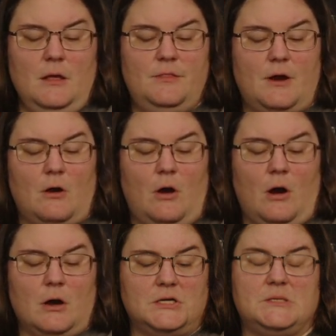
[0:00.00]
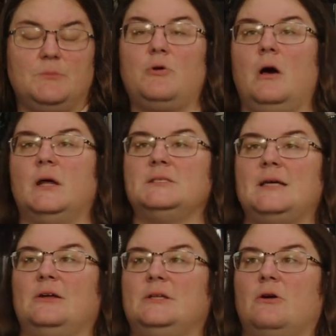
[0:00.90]
There are some products
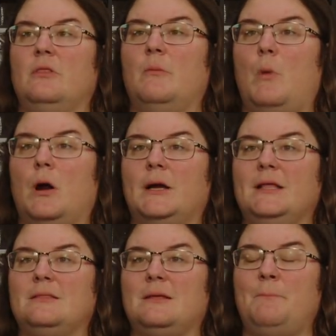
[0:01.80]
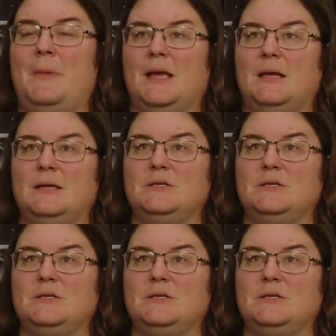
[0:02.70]
out there on the market that make